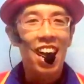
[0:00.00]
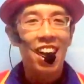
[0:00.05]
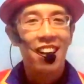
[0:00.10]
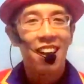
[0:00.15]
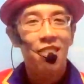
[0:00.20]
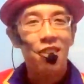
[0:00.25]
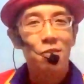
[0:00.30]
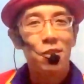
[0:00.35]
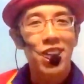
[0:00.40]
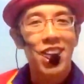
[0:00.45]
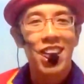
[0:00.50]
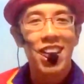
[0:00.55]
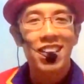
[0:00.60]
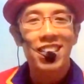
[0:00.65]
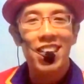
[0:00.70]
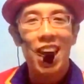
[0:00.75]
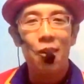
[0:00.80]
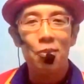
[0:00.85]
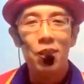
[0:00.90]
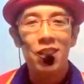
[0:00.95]
Hey everybody,
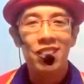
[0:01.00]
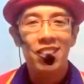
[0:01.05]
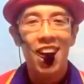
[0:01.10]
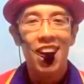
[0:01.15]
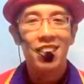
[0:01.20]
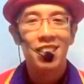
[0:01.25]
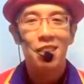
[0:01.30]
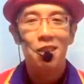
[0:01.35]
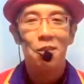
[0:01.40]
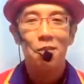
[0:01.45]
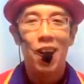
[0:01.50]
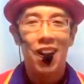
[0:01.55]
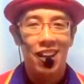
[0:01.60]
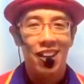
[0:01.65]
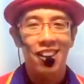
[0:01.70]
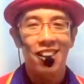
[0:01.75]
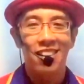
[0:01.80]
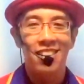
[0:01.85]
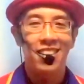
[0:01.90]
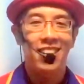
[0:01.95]
it's Captain Dazzle back
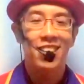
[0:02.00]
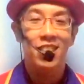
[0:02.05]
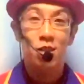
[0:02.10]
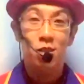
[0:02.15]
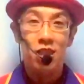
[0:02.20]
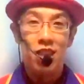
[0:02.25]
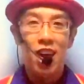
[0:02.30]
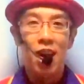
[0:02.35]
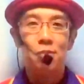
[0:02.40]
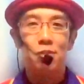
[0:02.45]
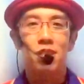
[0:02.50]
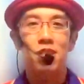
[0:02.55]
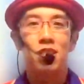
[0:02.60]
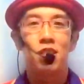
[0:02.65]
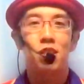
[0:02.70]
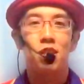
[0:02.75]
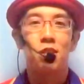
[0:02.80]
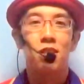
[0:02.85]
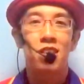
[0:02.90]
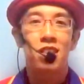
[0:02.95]
here. Today I'm going to
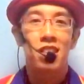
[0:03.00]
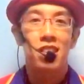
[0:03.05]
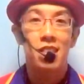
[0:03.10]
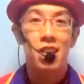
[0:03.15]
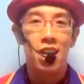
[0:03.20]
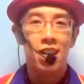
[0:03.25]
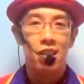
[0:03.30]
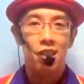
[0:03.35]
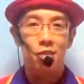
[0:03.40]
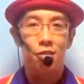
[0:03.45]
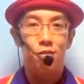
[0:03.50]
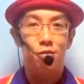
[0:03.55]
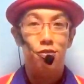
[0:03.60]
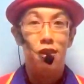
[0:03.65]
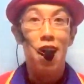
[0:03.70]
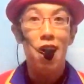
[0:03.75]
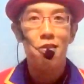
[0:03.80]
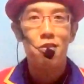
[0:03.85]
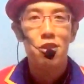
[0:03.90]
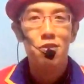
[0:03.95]
teach you a design that's
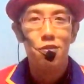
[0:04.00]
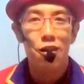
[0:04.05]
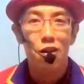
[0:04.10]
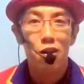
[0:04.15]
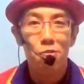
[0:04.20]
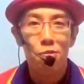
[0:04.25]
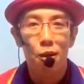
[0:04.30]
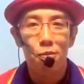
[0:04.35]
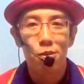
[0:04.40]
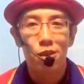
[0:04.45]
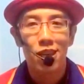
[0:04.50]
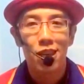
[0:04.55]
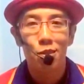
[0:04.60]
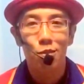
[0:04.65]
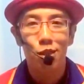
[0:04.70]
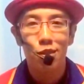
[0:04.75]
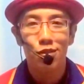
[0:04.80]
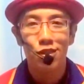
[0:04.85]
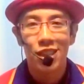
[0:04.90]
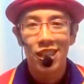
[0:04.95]
very popular
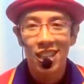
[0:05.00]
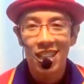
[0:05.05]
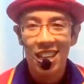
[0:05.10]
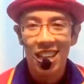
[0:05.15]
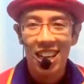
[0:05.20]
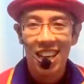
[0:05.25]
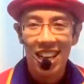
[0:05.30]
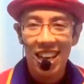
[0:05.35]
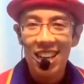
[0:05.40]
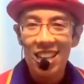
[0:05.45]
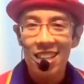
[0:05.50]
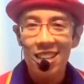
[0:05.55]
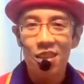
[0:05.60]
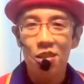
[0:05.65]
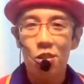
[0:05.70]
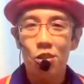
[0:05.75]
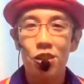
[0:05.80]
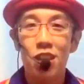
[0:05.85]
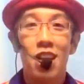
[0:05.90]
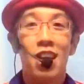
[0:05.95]
with the
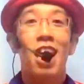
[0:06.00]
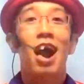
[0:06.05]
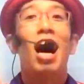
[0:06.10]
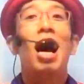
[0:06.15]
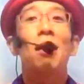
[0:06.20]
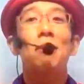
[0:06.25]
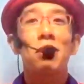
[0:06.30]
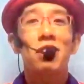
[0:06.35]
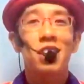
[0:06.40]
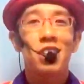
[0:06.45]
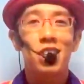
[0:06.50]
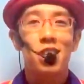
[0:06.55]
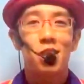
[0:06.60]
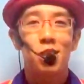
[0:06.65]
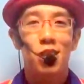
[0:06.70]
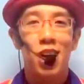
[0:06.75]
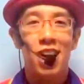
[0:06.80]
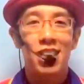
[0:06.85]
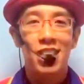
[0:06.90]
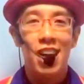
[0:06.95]
girls. I'm going to teach
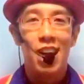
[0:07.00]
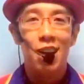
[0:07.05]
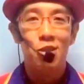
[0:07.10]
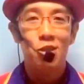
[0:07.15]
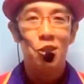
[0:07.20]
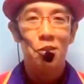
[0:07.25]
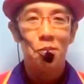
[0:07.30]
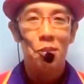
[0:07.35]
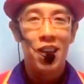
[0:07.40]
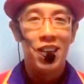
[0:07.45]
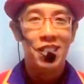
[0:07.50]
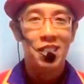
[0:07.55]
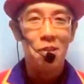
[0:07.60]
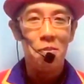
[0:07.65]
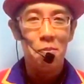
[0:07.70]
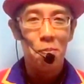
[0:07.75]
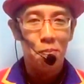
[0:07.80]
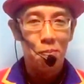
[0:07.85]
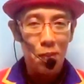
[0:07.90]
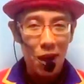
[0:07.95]
you guys how to make
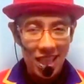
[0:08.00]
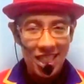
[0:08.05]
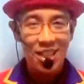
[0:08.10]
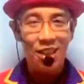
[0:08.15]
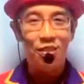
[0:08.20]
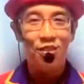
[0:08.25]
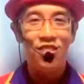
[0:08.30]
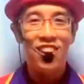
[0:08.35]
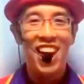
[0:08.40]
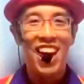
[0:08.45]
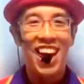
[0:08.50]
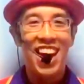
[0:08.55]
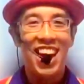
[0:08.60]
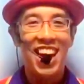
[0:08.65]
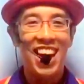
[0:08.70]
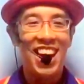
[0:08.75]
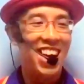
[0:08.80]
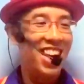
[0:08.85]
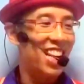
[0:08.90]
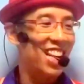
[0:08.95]
the
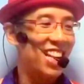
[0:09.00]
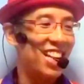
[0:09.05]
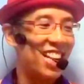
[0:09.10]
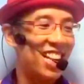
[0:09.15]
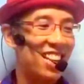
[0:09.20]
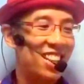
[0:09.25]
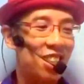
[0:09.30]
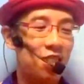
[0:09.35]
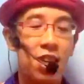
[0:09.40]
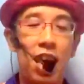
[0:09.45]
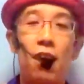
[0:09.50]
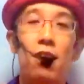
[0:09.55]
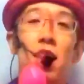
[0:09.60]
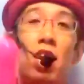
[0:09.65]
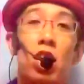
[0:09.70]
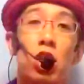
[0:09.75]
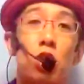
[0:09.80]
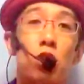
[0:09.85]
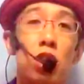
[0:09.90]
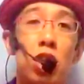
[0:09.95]
butterfly. So now,
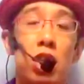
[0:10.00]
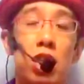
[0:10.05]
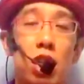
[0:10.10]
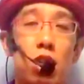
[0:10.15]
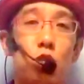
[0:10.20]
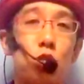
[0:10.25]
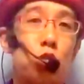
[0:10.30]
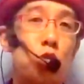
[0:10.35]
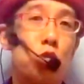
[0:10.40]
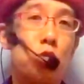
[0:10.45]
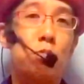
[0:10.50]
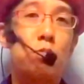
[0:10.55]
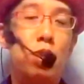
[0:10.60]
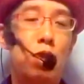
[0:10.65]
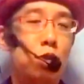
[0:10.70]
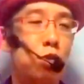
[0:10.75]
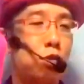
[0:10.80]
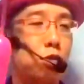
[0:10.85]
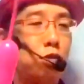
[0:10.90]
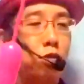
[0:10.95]
you're going to need two
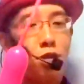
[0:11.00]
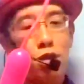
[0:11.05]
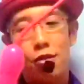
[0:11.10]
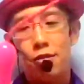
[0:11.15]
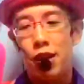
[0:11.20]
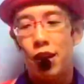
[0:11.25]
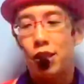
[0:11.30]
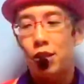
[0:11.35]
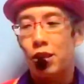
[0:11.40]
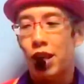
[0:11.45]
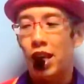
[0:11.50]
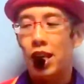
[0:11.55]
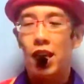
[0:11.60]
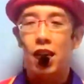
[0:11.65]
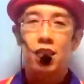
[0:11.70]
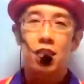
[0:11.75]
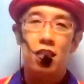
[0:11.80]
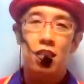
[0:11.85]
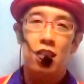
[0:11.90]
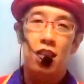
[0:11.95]
balloons, alright? You can
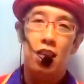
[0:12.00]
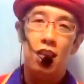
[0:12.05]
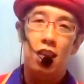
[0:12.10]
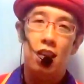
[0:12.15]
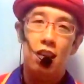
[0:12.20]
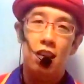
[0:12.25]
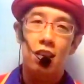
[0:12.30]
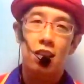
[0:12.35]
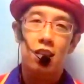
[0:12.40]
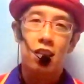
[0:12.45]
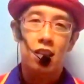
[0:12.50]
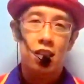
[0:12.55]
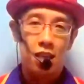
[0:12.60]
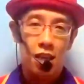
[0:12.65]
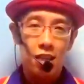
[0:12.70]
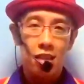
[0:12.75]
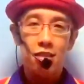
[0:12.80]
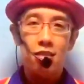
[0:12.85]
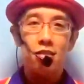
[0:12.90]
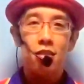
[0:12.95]
let the
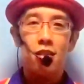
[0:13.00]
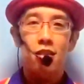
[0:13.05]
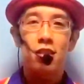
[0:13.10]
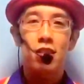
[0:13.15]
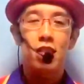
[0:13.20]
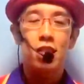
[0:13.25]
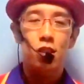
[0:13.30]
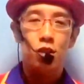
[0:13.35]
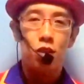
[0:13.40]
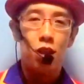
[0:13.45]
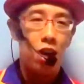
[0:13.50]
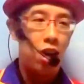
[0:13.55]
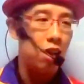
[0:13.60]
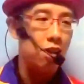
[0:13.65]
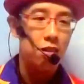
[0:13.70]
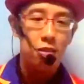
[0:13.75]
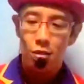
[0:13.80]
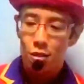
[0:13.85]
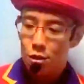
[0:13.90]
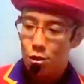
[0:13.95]
girl or the
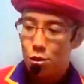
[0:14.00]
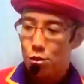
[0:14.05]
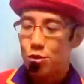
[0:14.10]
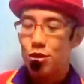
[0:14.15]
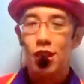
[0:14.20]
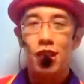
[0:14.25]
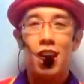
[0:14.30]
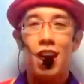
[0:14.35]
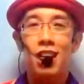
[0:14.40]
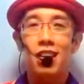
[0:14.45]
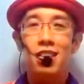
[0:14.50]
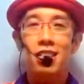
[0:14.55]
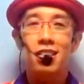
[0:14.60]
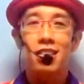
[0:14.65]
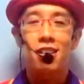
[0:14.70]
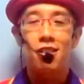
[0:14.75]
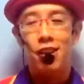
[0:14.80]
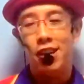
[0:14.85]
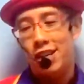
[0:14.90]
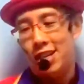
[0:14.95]
child choose the
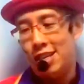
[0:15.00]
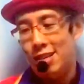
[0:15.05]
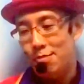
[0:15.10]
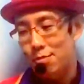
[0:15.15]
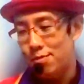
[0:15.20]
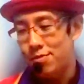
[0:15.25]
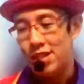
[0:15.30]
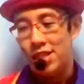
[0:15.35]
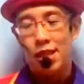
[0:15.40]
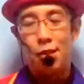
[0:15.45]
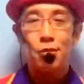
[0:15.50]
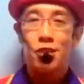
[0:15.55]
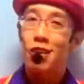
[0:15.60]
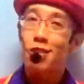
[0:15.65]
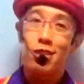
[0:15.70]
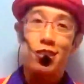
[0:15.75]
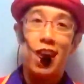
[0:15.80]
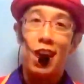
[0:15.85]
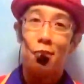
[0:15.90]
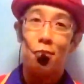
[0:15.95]
colors, alright? Some
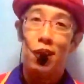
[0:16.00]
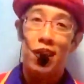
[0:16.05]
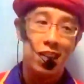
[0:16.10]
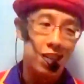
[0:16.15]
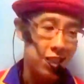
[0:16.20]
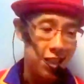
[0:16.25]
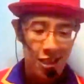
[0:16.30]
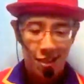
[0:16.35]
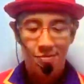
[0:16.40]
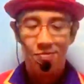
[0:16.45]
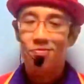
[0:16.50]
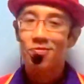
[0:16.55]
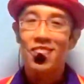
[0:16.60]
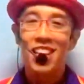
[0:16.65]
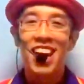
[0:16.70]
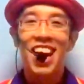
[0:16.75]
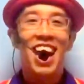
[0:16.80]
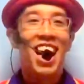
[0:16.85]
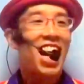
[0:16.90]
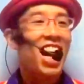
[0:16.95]
girls like pink.
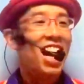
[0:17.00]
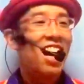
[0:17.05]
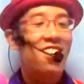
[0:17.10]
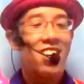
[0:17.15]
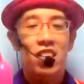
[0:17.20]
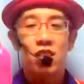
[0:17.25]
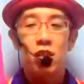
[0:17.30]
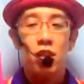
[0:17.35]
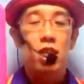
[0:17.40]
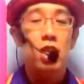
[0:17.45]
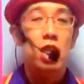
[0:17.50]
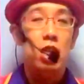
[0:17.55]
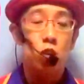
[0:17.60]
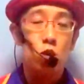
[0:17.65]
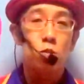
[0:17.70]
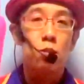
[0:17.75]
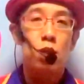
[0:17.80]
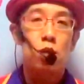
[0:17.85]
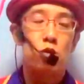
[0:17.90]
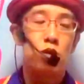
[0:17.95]
Alright, so you're going to need
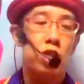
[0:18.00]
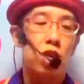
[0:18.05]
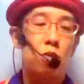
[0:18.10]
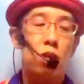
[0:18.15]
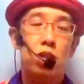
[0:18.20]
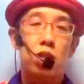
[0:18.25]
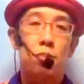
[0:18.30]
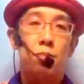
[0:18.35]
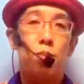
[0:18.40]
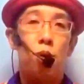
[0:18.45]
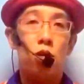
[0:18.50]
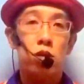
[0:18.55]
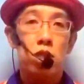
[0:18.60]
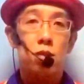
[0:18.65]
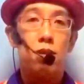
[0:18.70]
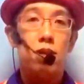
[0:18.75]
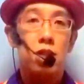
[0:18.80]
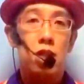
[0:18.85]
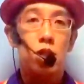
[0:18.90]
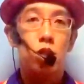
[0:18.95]
two balloons. Now what's important
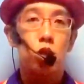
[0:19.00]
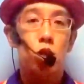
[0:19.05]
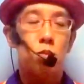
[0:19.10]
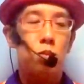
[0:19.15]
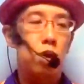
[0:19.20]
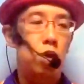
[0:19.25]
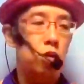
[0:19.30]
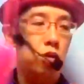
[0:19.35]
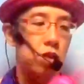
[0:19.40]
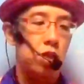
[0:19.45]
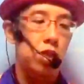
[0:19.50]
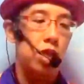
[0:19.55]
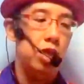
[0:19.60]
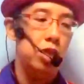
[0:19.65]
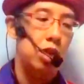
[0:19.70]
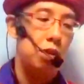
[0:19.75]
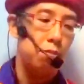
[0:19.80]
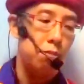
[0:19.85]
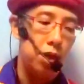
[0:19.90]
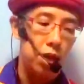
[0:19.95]
about these two balloons is that
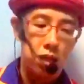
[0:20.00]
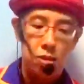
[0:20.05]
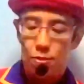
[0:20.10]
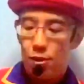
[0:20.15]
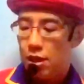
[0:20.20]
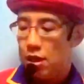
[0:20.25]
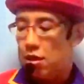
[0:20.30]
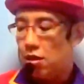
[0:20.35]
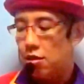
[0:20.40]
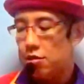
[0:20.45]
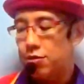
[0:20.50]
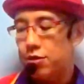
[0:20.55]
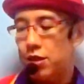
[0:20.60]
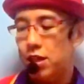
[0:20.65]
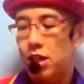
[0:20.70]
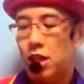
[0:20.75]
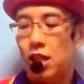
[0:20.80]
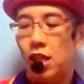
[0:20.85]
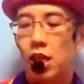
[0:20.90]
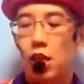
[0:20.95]
they must be of
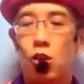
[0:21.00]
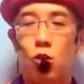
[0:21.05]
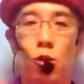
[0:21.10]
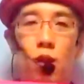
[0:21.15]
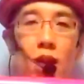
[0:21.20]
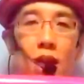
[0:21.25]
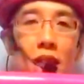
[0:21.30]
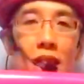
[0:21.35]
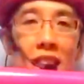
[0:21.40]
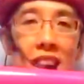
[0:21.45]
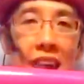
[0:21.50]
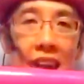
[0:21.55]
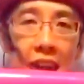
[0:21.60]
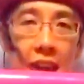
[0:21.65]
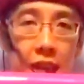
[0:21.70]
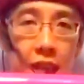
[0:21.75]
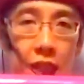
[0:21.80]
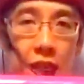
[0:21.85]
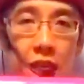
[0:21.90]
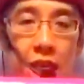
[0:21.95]
the equal length.